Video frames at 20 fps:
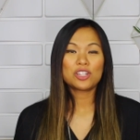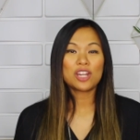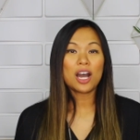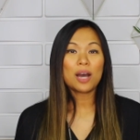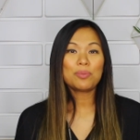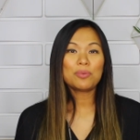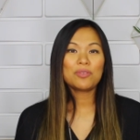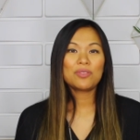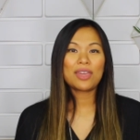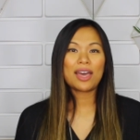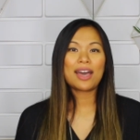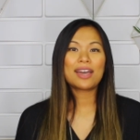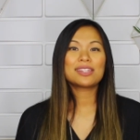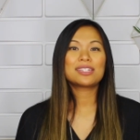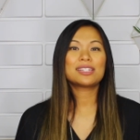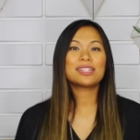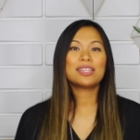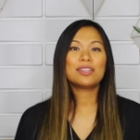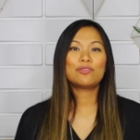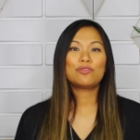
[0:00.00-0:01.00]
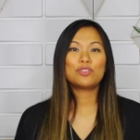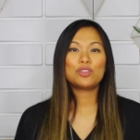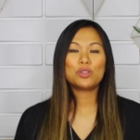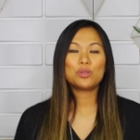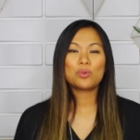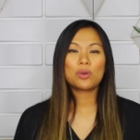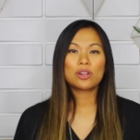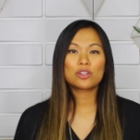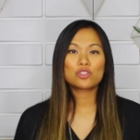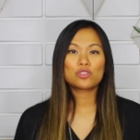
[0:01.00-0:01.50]
top of that, if
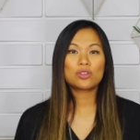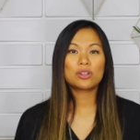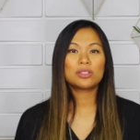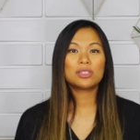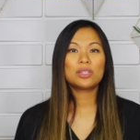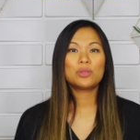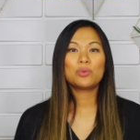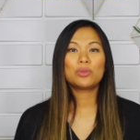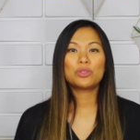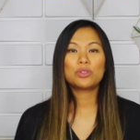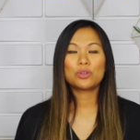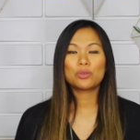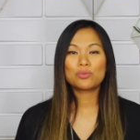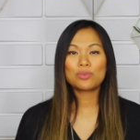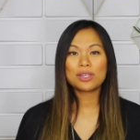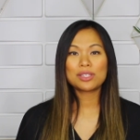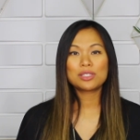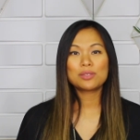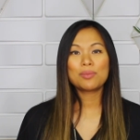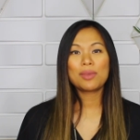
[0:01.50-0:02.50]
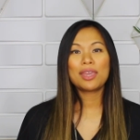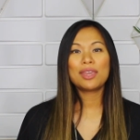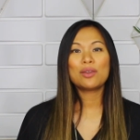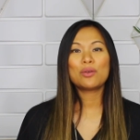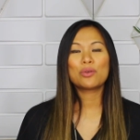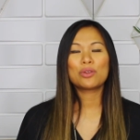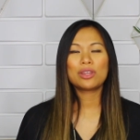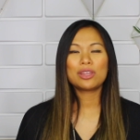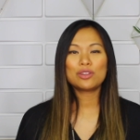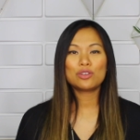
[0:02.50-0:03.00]
you are struggling with your resume
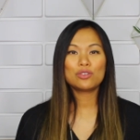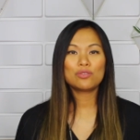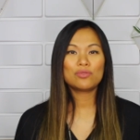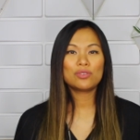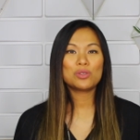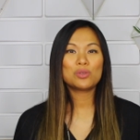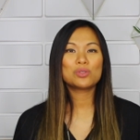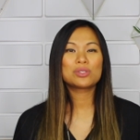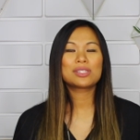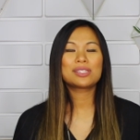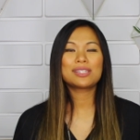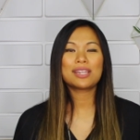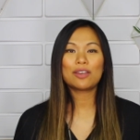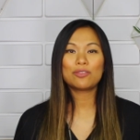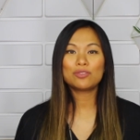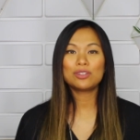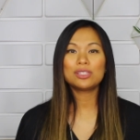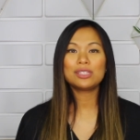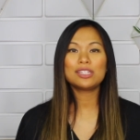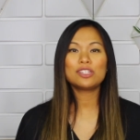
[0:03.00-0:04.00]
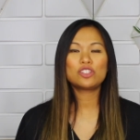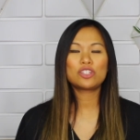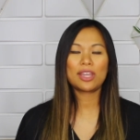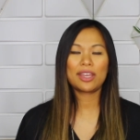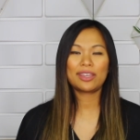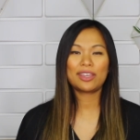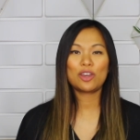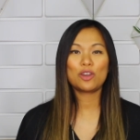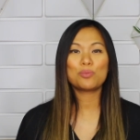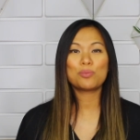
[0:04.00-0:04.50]
or interviews, definitely
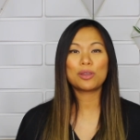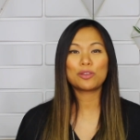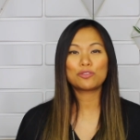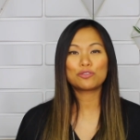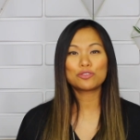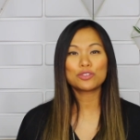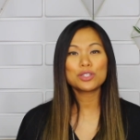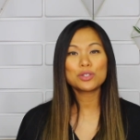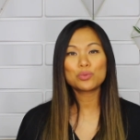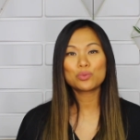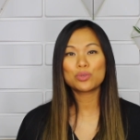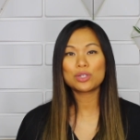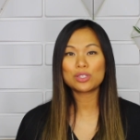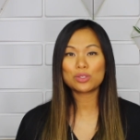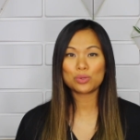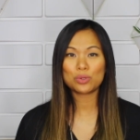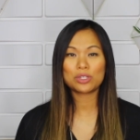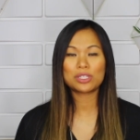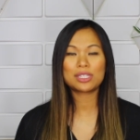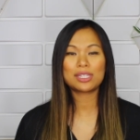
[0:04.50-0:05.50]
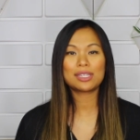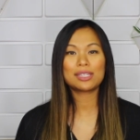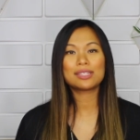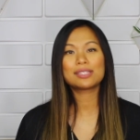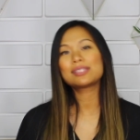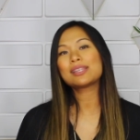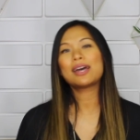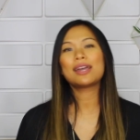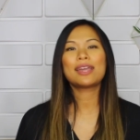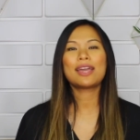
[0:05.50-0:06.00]
check out my free
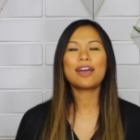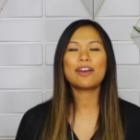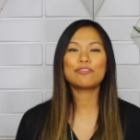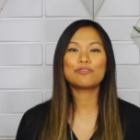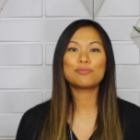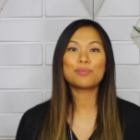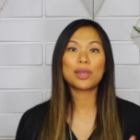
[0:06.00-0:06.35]
resources. I have